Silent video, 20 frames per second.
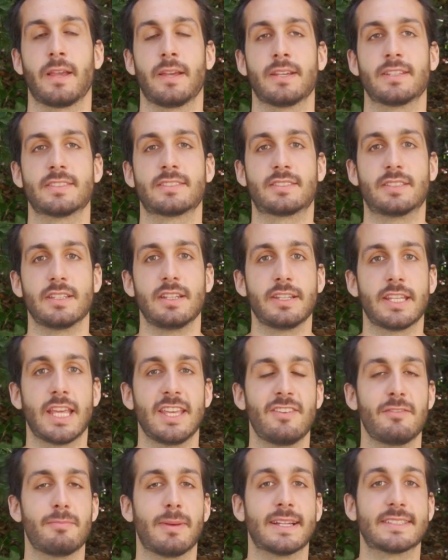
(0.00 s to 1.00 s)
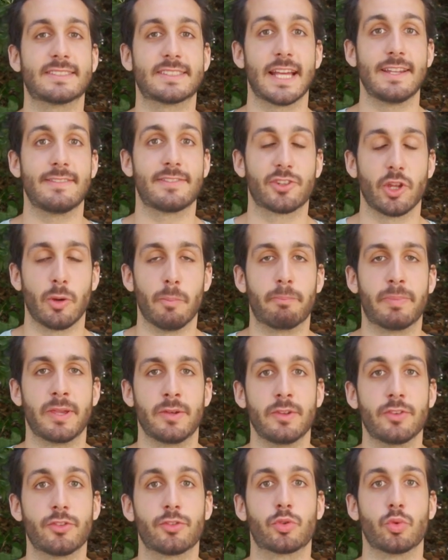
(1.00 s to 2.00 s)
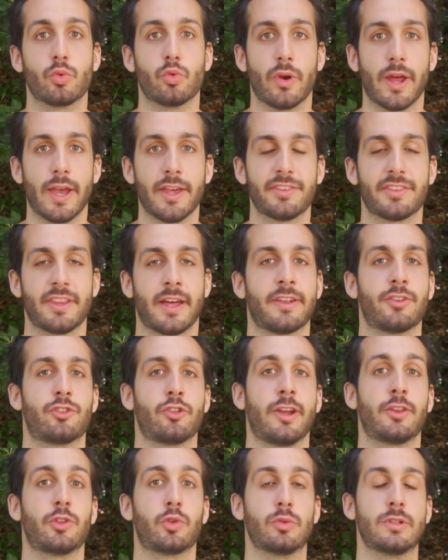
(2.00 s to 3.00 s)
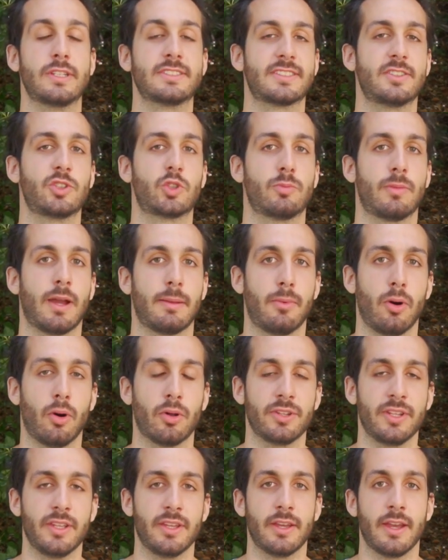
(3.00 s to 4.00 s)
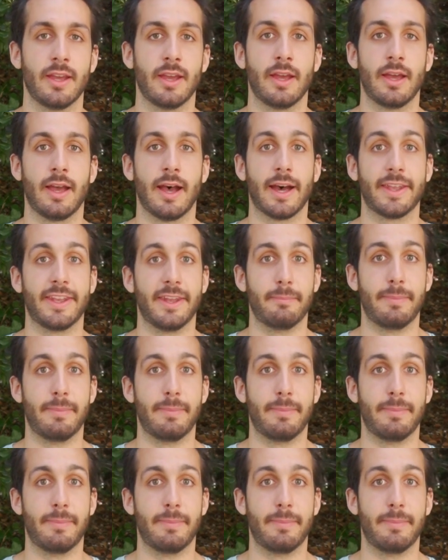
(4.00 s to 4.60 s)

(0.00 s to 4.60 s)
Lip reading: still giving myself some periods to rest and trying to listen to my body at the